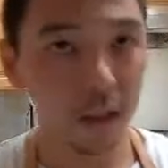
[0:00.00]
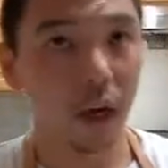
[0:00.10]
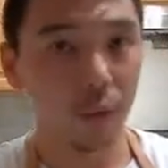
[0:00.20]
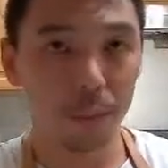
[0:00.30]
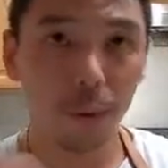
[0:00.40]

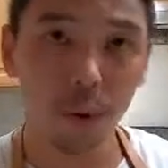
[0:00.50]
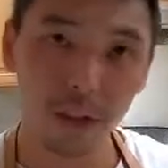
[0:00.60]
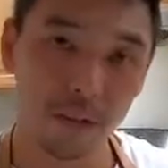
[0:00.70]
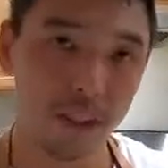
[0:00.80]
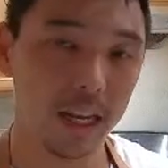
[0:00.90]
we pull
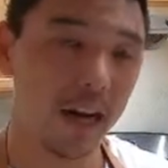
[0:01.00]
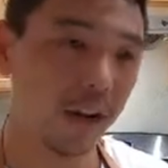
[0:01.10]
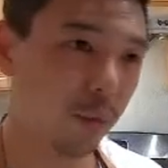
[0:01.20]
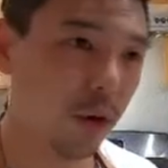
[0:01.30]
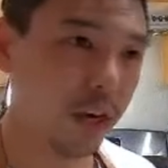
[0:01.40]
everything out of
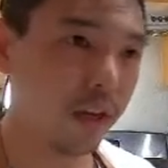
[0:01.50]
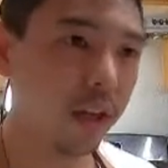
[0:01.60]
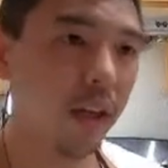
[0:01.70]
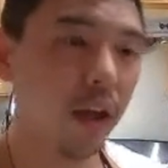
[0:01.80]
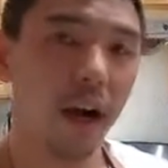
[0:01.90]
the wok
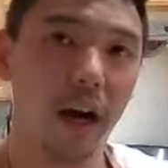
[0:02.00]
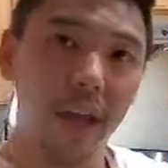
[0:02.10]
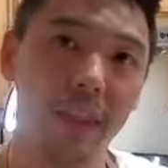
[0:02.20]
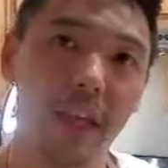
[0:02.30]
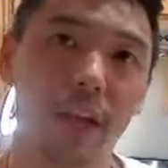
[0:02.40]

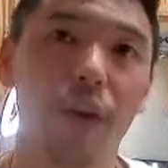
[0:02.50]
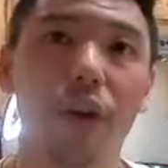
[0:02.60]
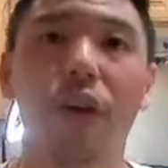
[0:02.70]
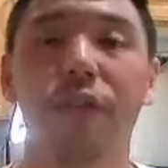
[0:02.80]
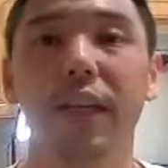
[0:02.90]
and then
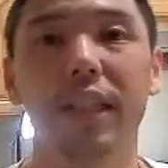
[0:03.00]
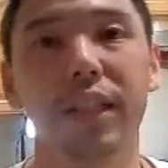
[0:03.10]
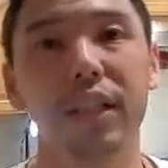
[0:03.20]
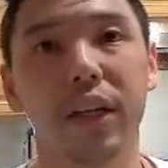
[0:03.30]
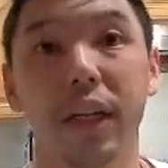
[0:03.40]
cook our
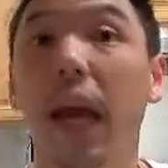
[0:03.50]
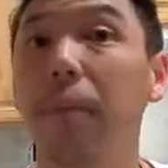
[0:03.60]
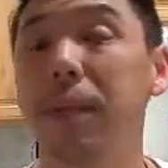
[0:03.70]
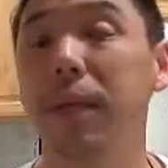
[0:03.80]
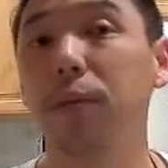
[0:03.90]
veggies on an
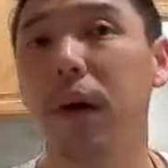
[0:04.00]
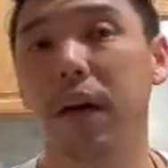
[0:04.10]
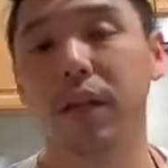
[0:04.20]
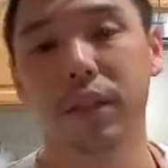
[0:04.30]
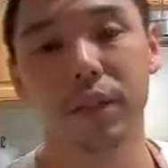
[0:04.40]
empty
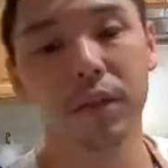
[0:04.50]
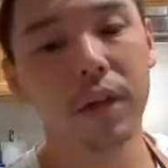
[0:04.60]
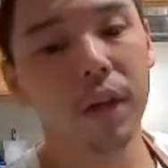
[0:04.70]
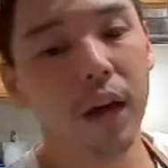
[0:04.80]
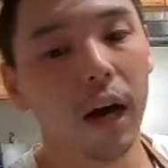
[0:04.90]
wok. So
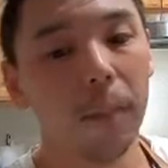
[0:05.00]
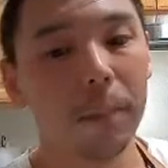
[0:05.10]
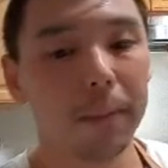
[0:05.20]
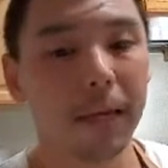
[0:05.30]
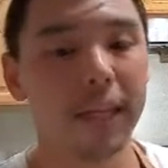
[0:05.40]

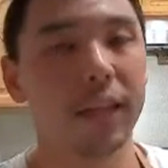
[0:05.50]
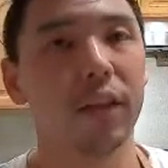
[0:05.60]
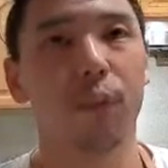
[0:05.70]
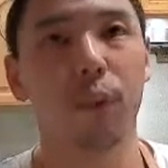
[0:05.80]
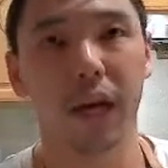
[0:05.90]
by making the
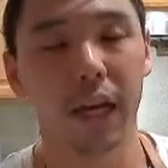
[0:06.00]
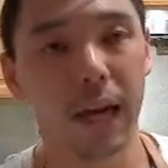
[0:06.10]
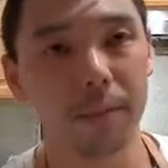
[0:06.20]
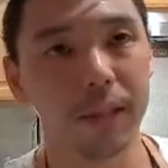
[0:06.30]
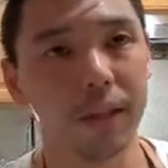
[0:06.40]
wok
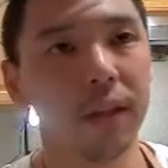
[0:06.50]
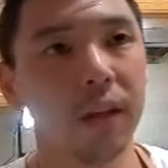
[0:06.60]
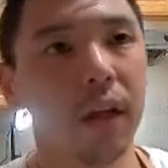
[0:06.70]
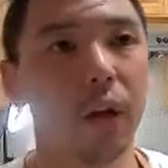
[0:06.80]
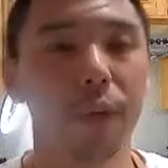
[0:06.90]
empty,
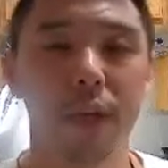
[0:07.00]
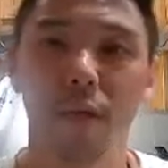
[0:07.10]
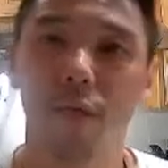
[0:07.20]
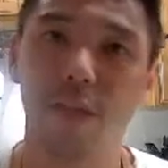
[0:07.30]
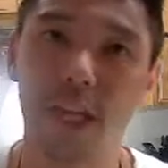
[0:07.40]
we
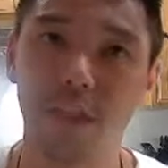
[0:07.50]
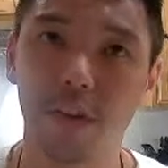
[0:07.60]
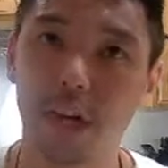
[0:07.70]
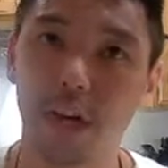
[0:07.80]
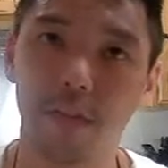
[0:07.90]
can flash
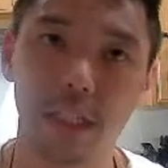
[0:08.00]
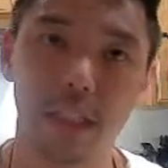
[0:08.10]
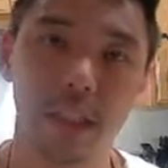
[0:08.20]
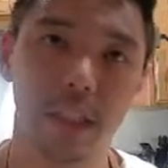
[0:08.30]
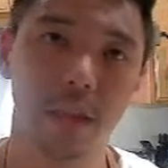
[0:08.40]
fry our
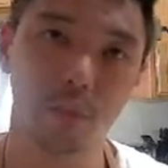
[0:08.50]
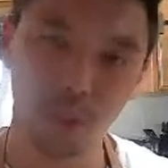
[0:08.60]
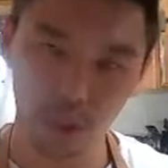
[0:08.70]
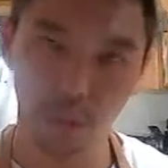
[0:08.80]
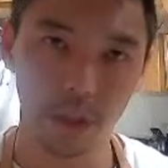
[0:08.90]
veggies in
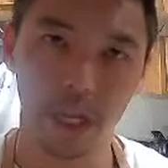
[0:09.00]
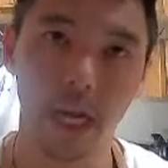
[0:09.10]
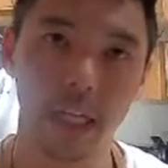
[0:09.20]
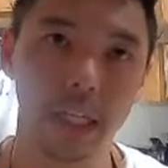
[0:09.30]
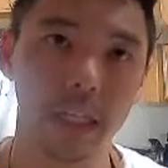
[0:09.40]
really, really
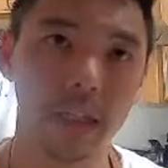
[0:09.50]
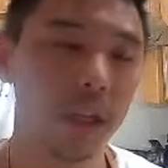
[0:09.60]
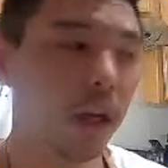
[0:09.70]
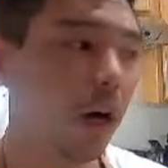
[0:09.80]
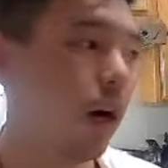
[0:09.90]
high heat
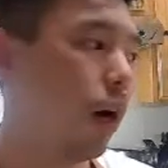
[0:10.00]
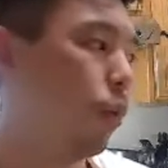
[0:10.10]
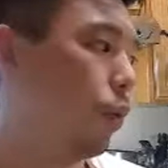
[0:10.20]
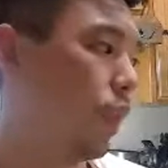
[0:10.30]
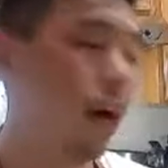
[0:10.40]

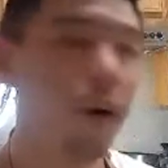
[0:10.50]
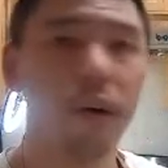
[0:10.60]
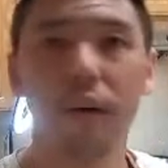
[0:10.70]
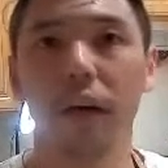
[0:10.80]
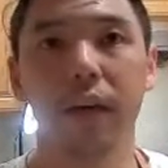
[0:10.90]
without
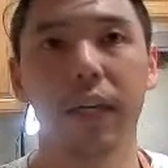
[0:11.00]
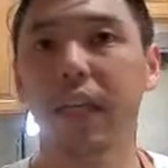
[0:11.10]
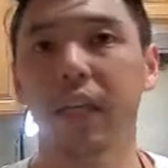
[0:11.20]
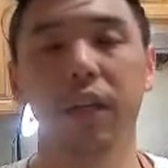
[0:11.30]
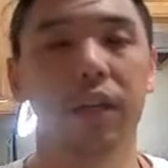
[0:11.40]

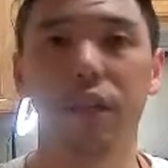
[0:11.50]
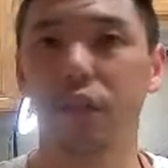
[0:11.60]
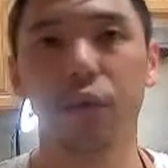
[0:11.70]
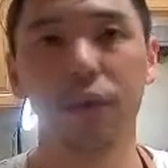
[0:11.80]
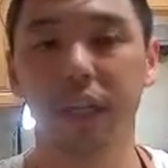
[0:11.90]
getting
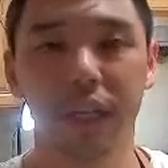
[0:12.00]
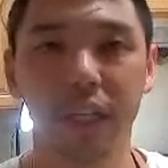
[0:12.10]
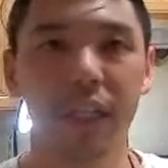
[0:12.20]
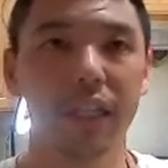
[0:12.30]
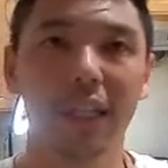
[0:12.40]

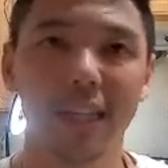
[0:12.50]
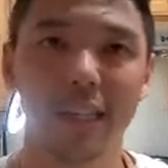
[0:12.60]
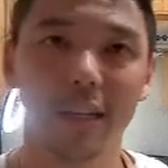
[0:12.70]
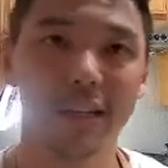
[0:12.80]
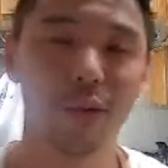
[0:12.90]
into that
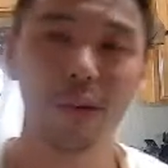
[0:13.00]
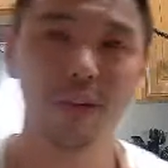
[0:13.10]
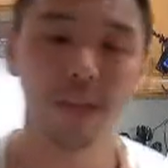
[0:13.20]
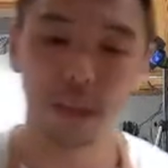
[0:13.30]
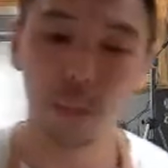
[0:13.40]
territory
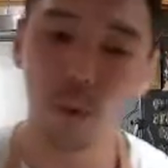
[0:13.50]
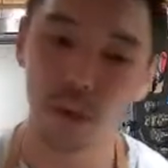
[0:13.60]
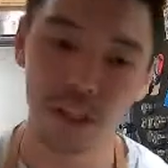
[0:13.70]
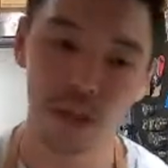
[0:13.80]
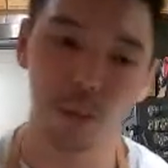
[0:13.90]
of like
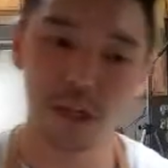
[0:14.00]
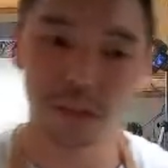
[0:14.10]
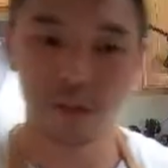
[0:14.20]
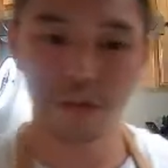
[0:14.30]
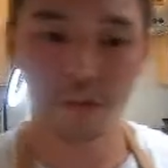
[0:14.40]
porridgey wok
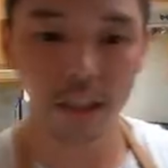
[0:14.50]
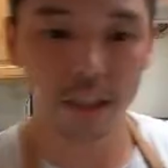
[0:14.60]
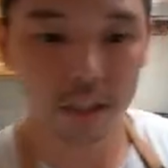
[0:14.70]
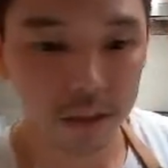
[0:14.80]
stir fries.